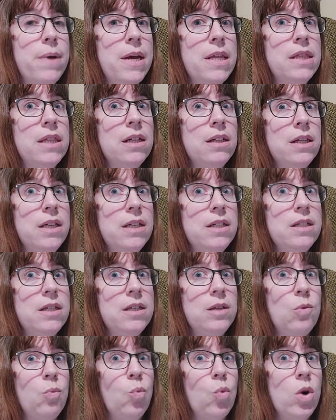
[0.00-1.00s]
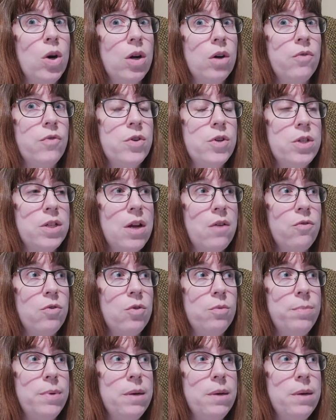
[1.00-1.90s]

But the link didn't work for several